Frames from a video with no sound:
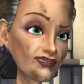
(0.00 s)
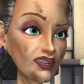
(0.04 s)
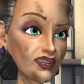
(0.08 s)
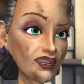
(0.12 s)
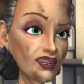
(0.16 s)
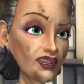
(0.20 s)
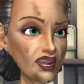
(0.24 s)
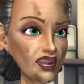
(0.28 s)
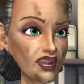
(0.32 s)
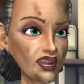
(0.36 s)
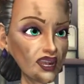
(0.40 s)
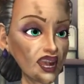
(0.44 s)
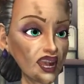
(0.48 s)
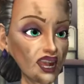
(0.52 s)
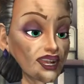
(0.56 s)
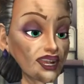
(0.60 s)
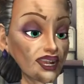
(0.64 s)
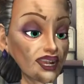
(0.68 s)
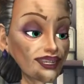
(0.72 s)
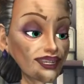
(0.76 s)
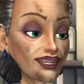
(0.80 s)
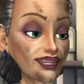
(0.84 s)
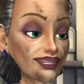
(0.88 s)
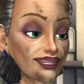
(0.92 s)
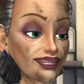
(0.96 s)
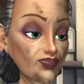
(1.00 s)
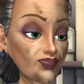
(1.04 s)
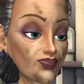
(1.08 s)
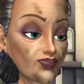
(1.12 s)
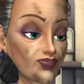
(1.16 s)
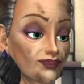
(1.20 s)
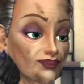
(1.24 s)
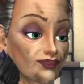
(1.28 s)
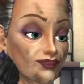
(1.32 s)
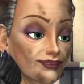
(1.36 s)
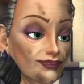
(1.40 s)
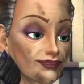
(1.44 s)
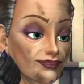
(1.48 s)
build a flying
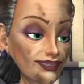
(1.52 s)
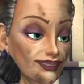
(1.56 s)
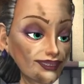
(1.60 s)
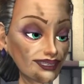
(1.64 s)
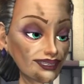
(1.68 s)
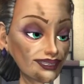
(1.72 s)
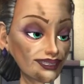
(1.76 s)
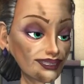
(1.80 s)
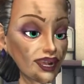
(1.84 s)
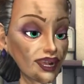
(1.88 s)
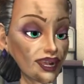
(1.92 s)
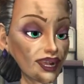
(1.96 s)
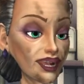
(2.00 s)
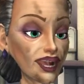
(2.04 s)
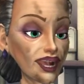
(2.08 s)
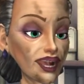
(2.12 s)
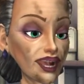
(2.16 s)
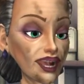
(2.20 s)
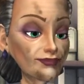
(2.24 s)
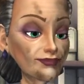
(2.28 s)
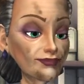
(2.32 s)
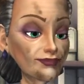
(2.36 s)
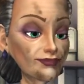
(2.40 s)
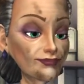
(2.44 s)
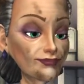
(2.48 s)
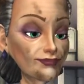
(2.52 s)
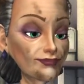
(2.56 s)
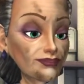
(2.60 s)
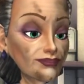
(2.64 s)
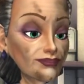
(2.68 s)
time train to guide him.